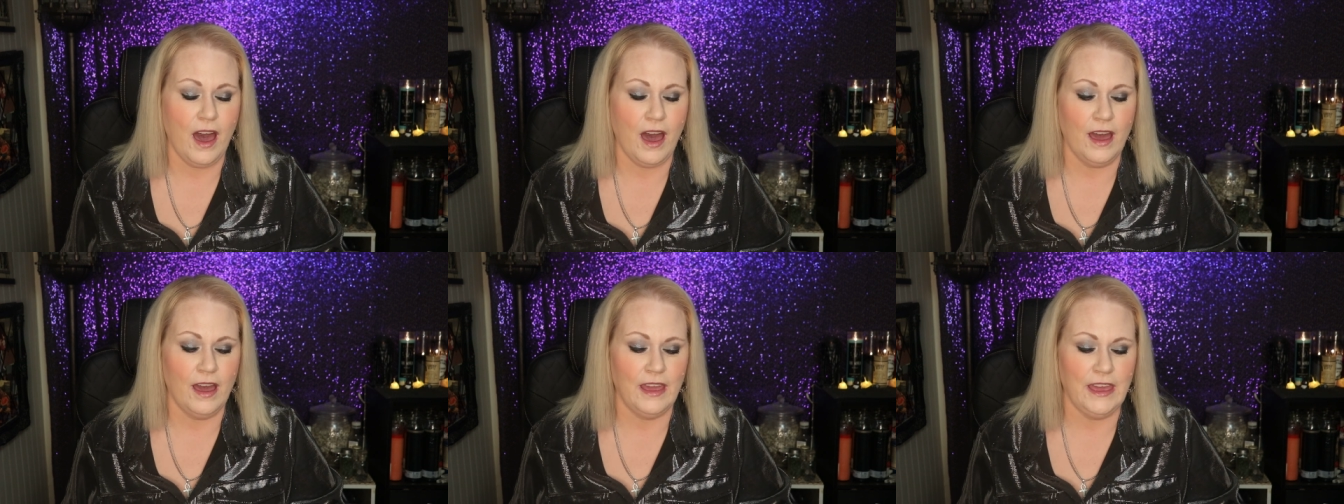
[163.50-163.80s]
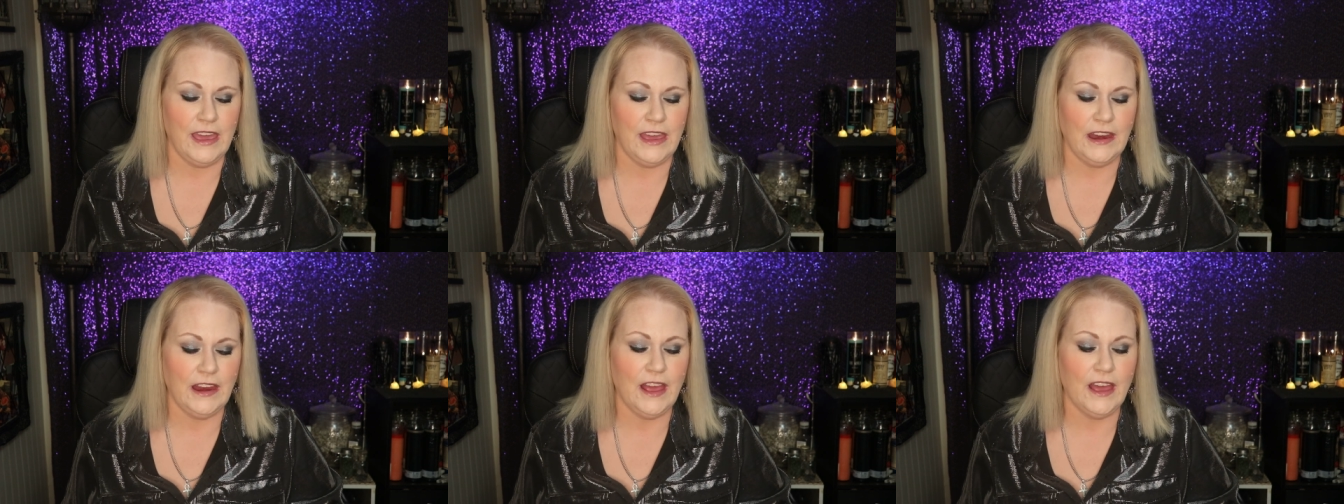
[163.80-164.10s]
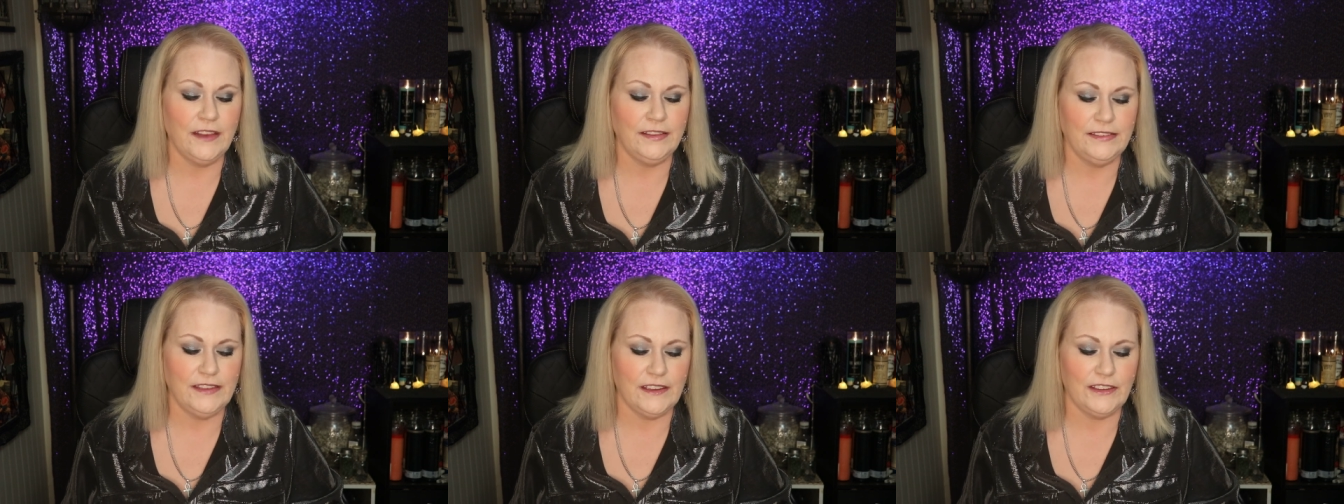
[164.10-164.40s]
Uh, in
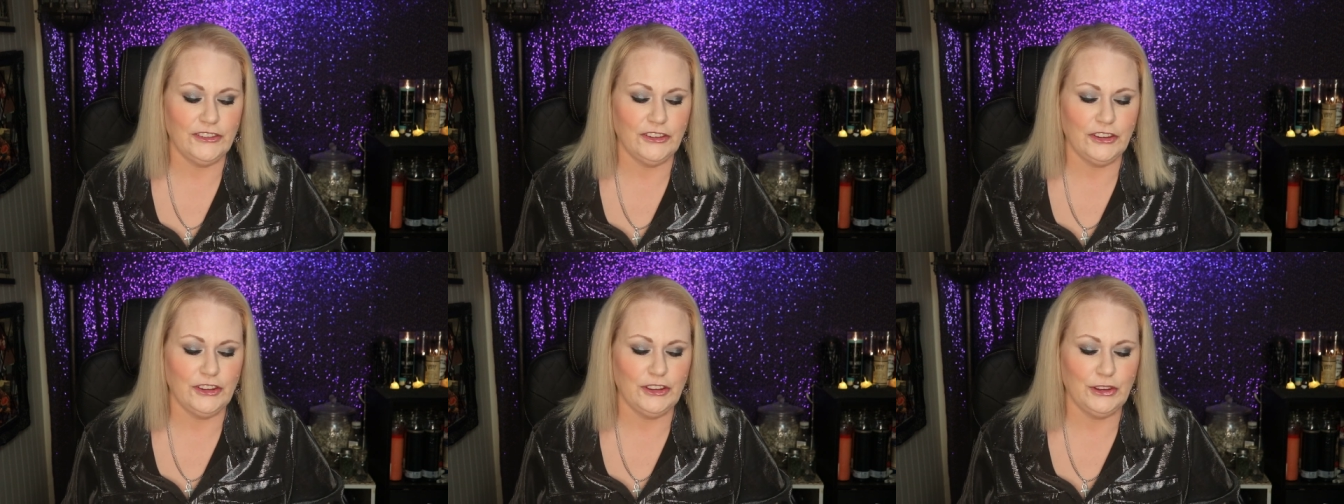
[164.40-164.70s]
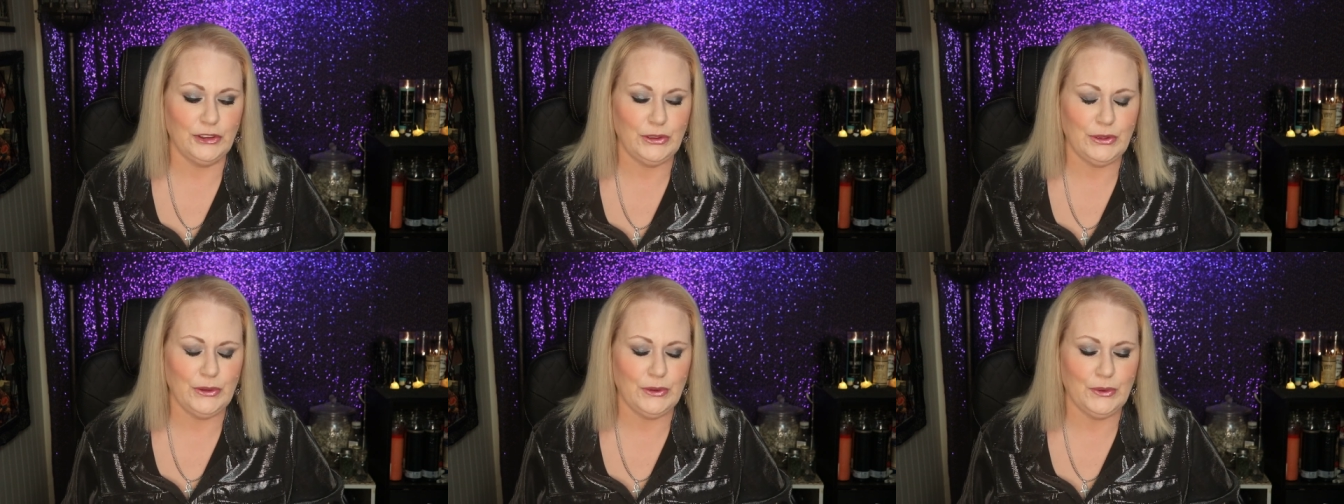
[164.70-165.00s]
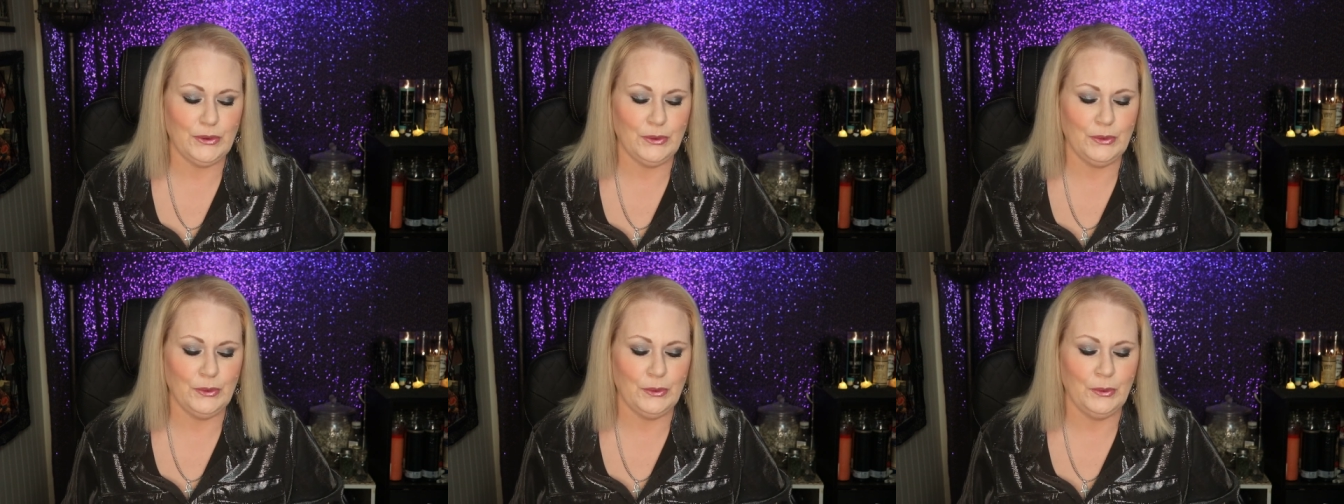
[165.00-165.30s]
addition
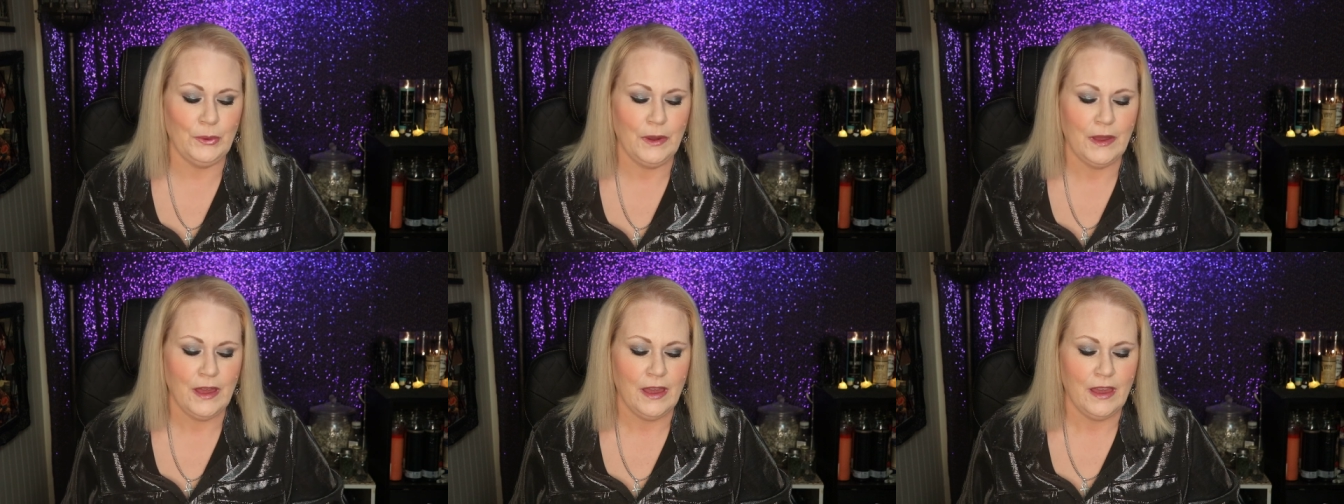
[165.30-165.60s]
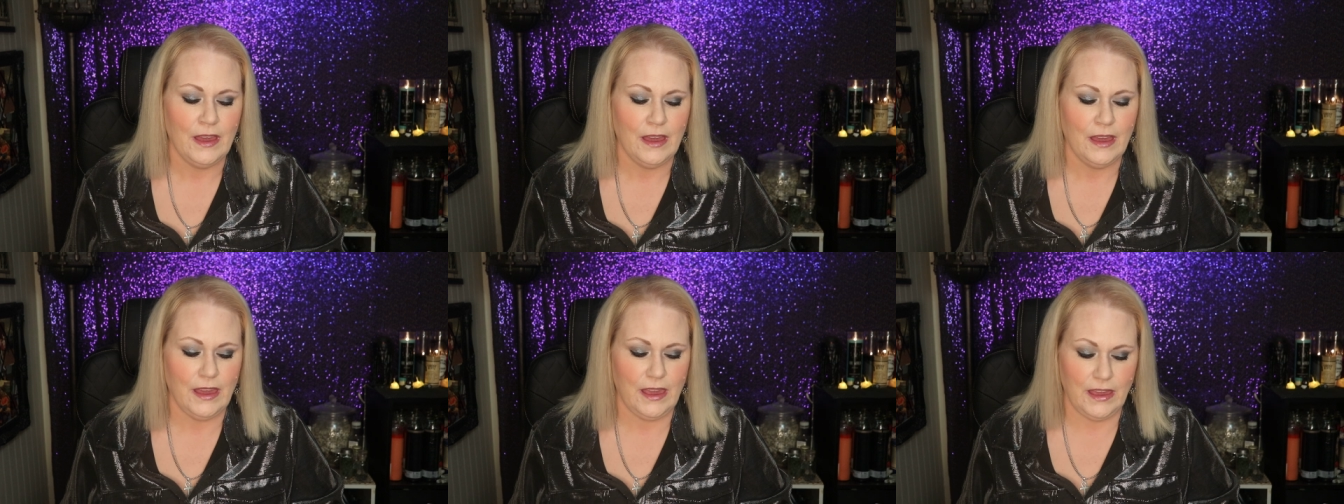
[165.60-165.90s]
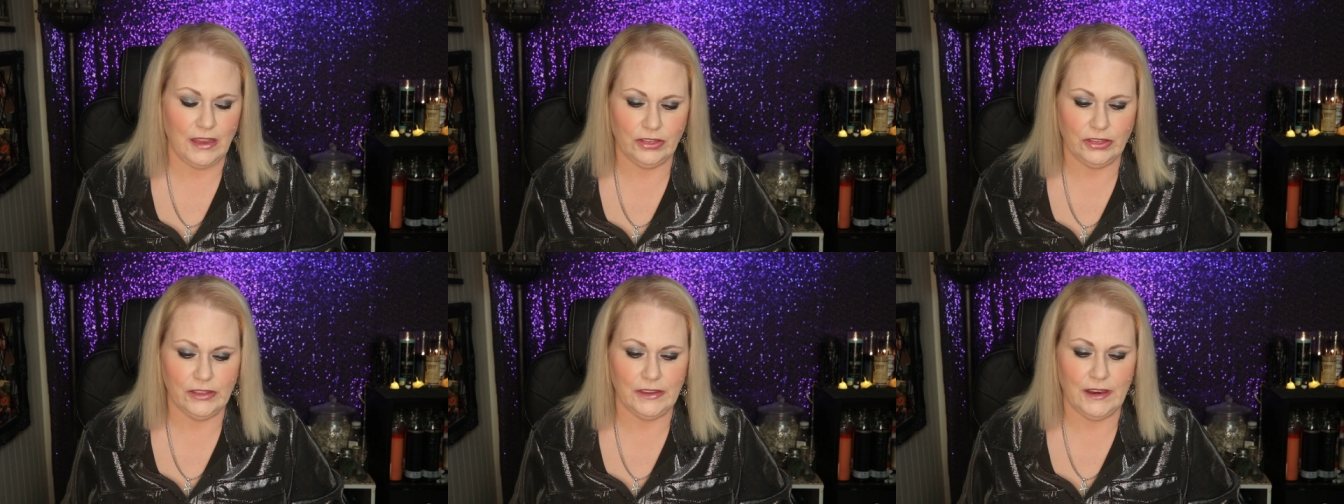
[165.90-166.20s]
to
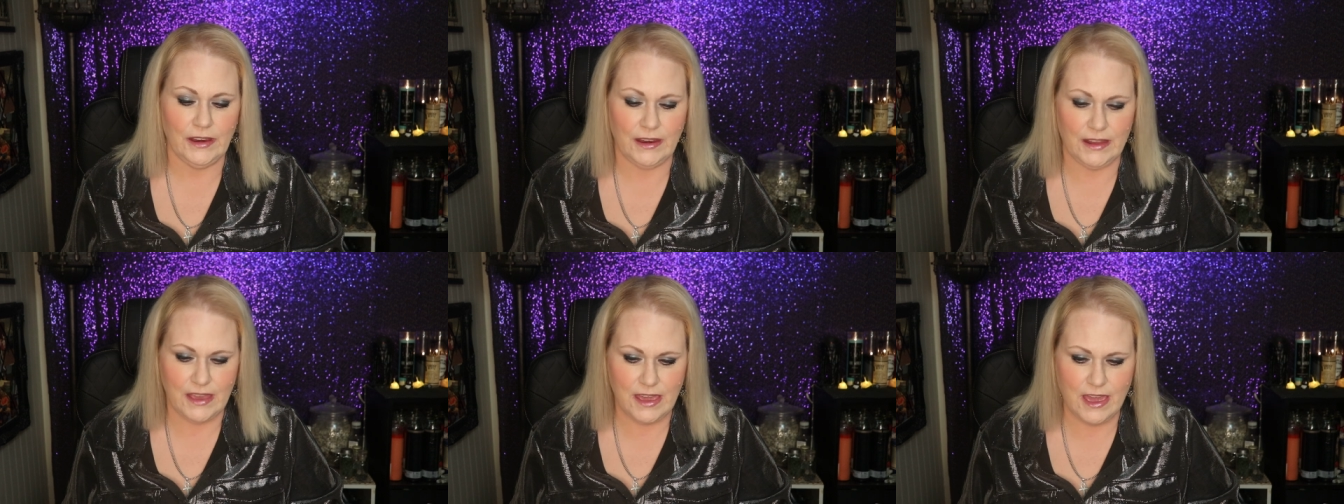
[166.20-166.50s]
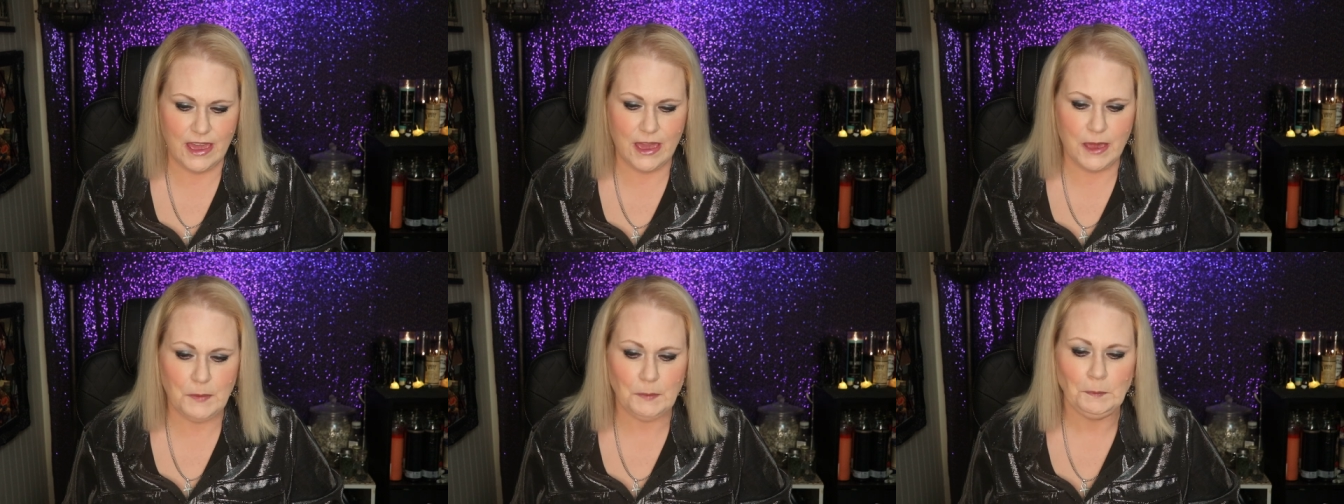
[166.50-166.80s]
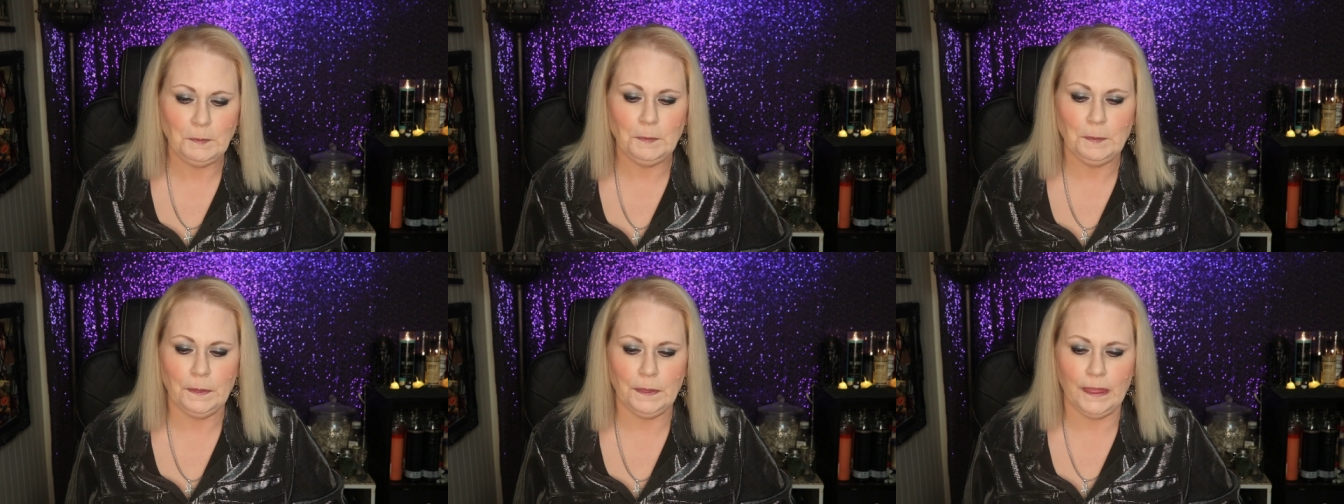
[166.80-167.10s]
Ethan and
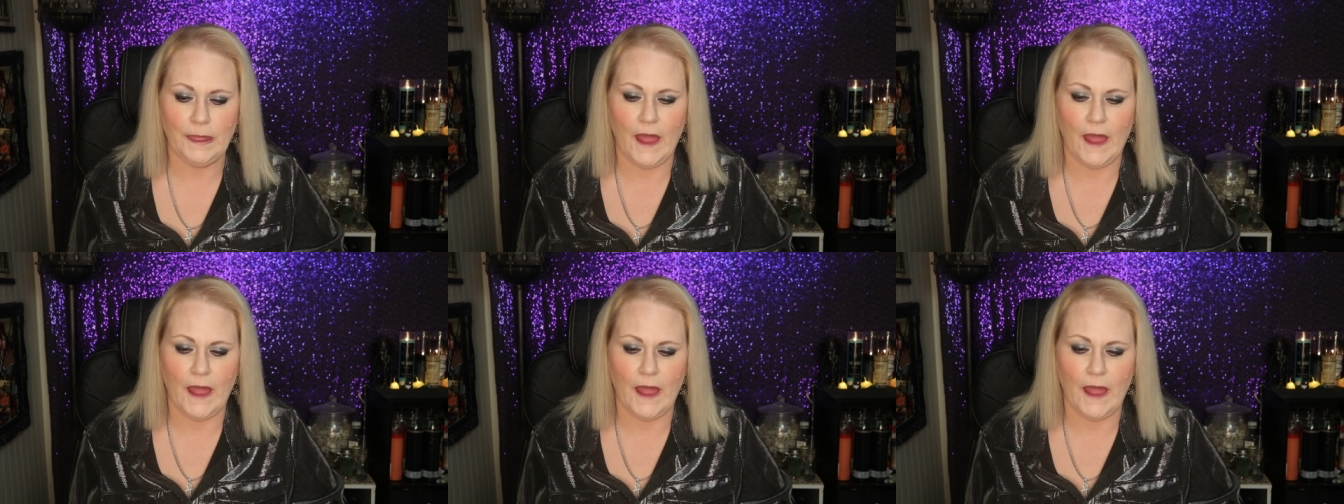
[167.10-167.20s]
Eve,